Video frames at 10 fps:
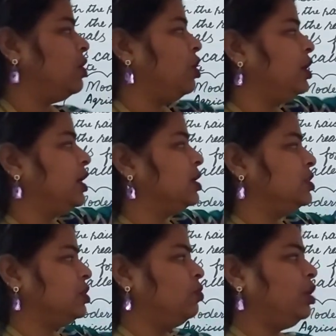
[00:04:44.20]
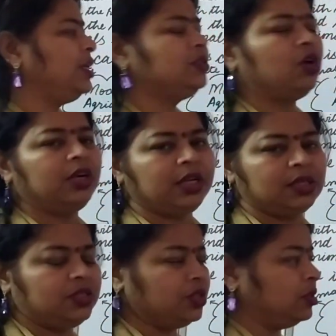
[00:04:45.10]
Horticulture. What is
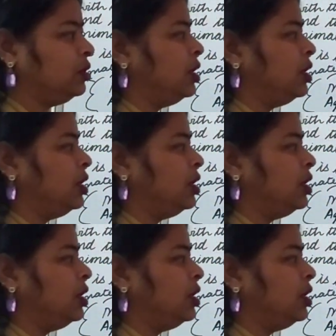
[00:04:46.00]
horticulture?